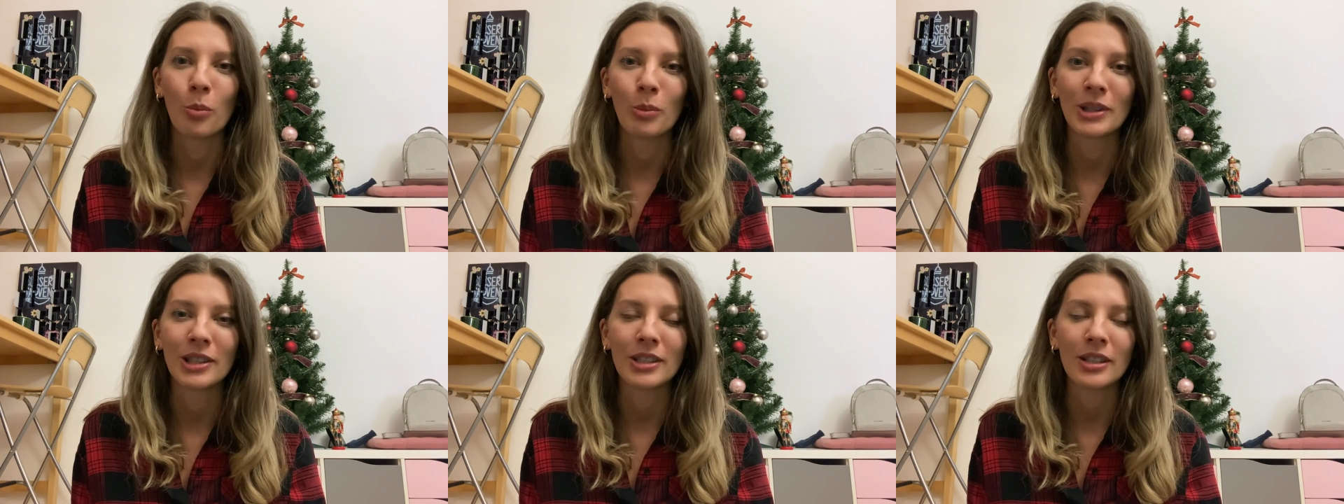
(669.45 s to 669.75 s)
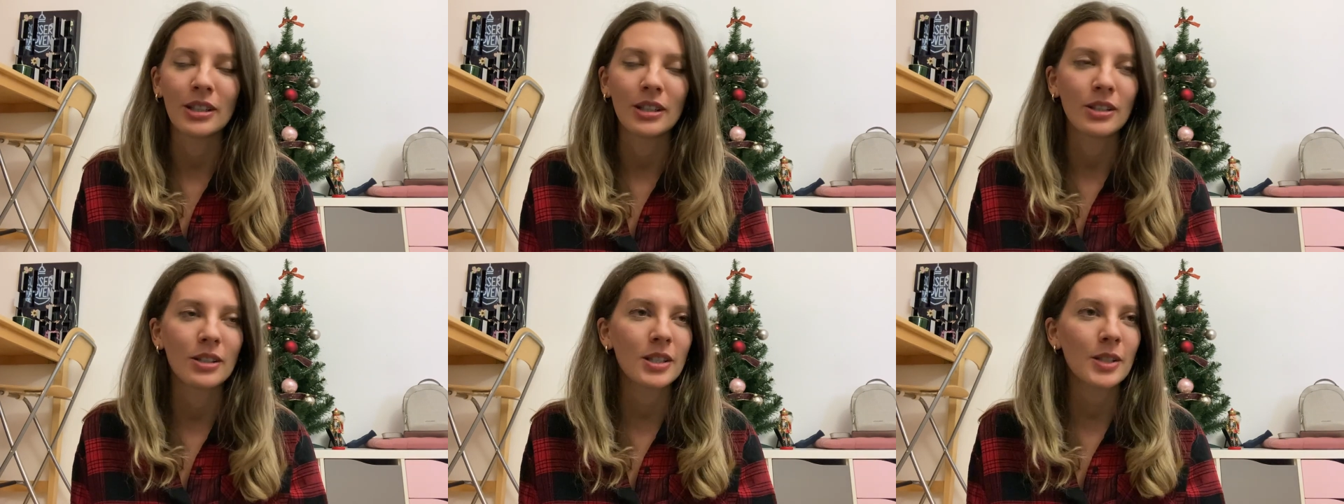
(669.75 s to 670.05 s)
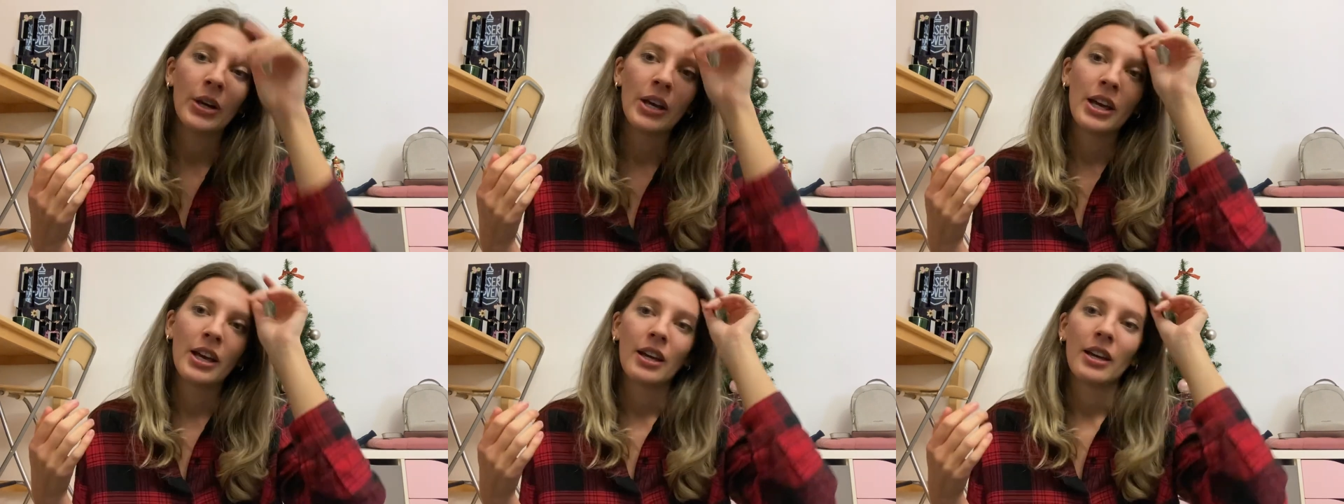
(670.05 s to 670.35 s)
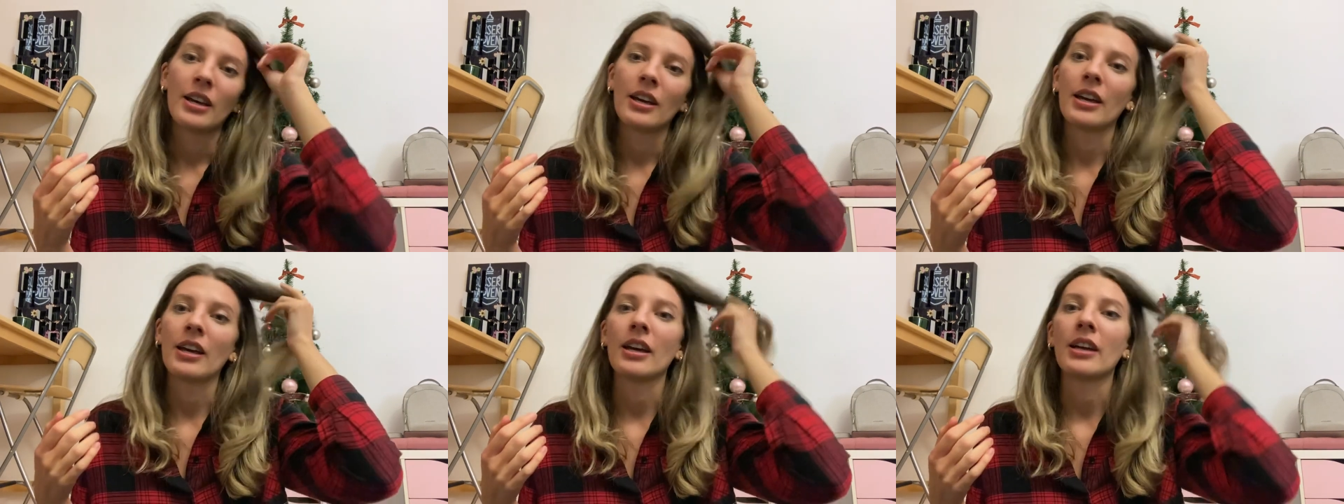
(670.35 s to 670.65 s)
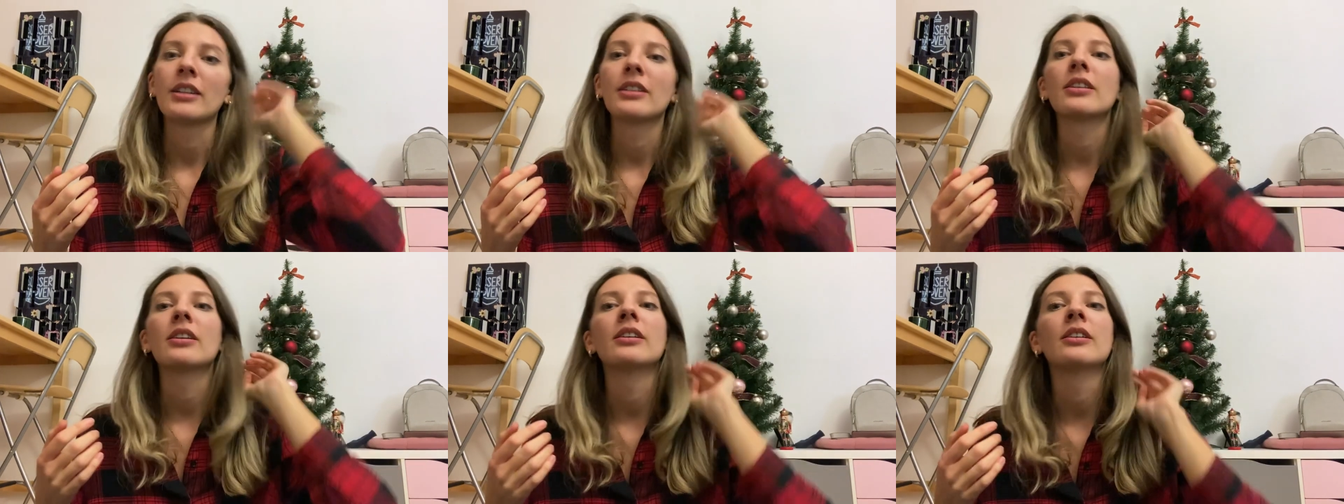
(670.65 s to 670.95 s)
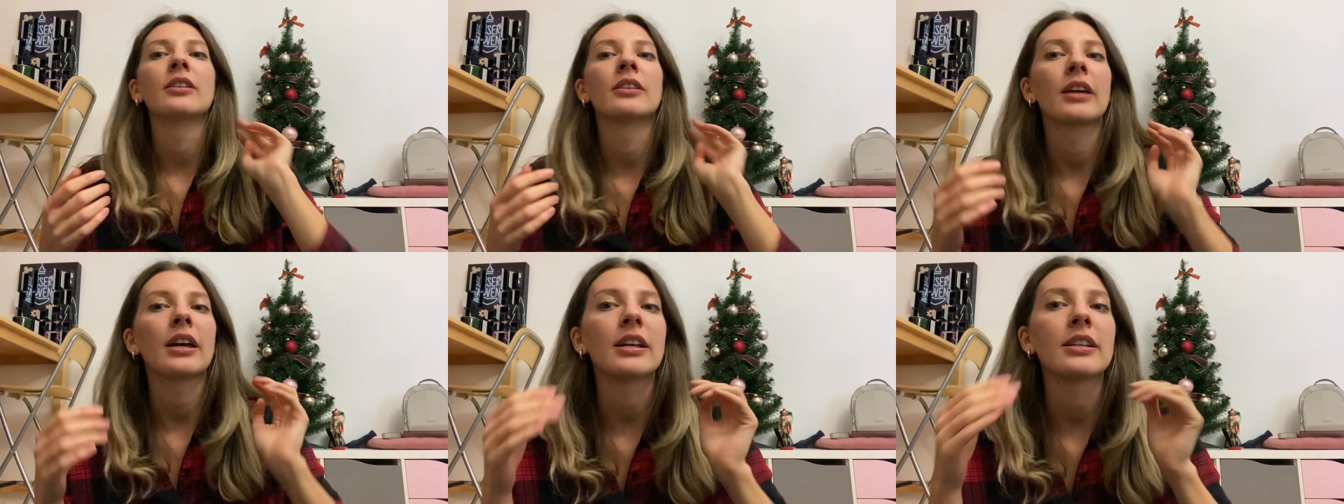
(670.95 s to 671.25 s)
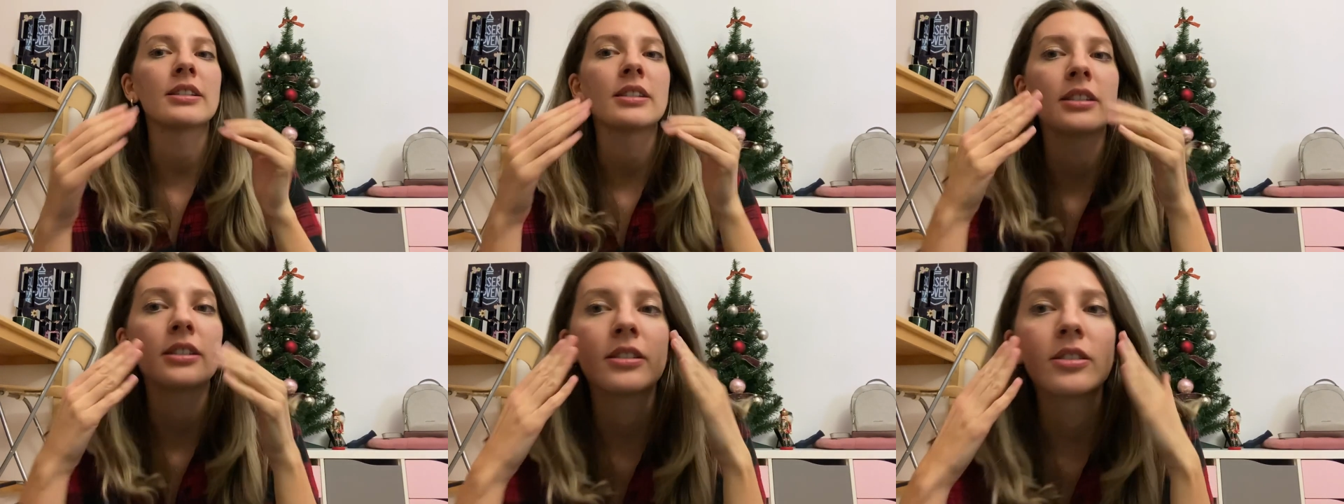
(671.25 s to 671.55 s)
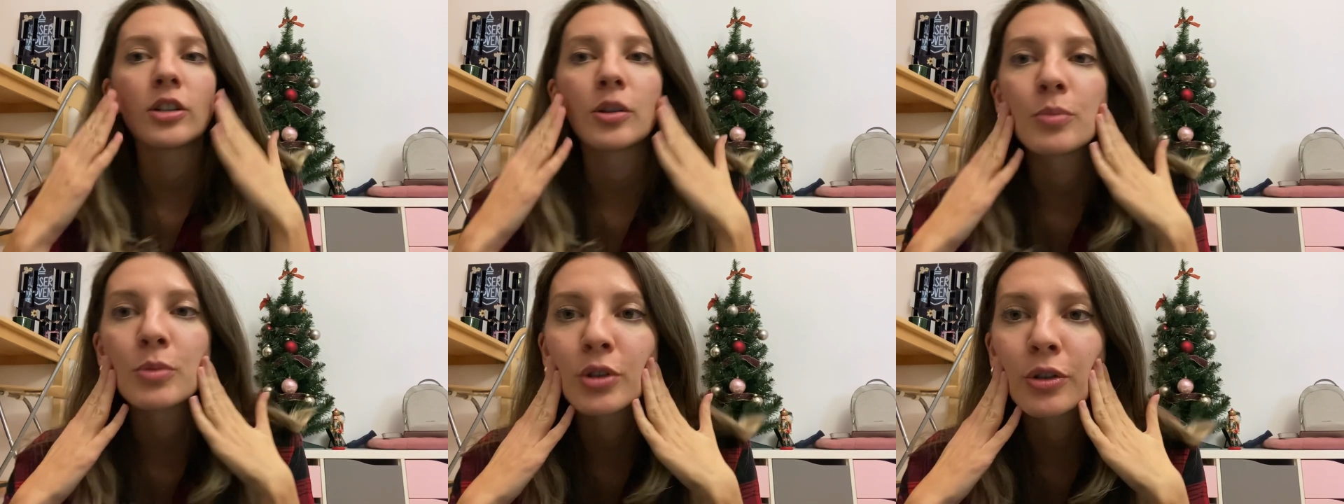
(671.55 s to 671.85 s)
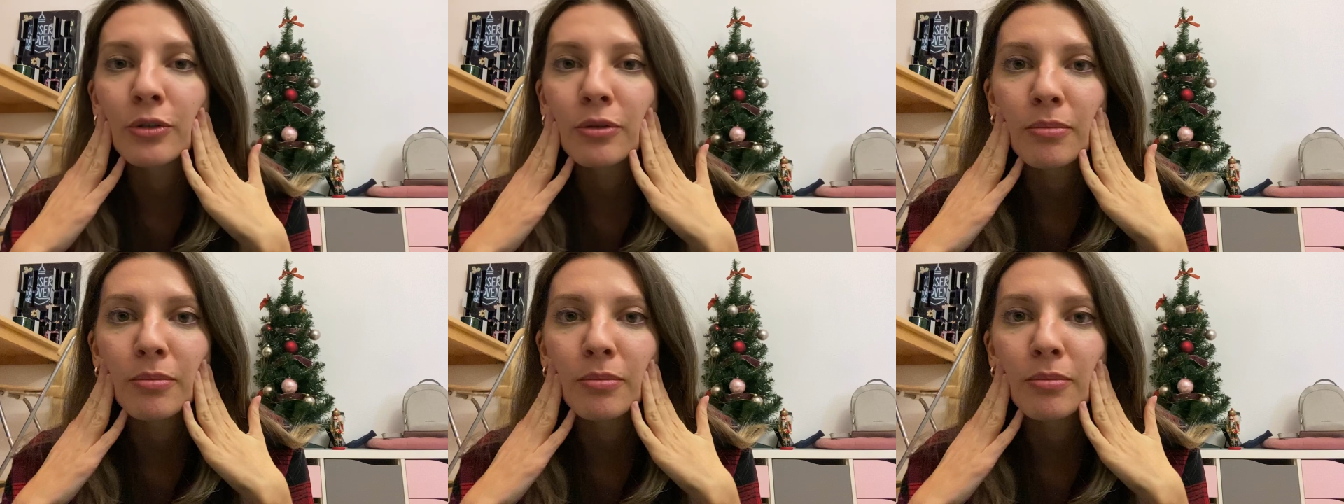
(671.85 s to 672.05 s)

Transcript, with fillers: maintenance. And as in terms of